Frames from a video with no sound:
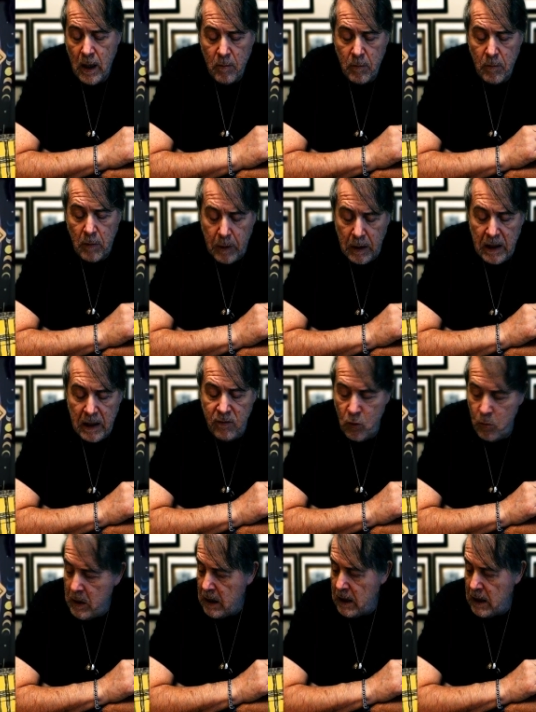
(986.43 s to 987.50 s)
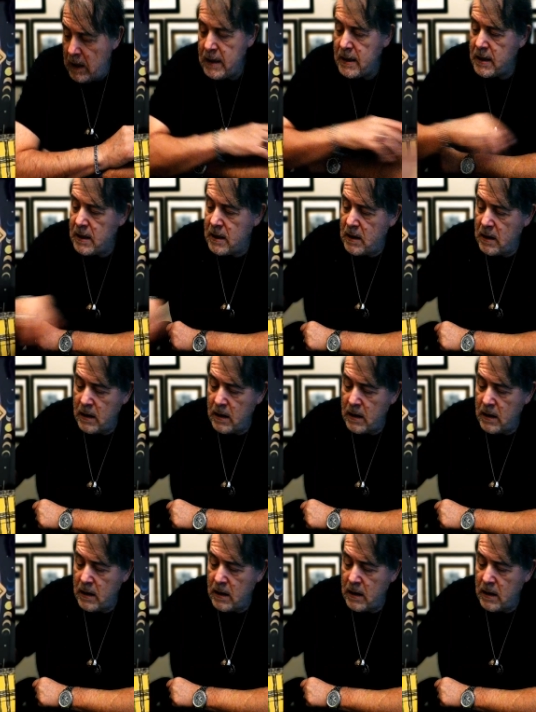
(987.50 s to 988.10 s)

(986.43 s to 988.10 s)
But believe you me, this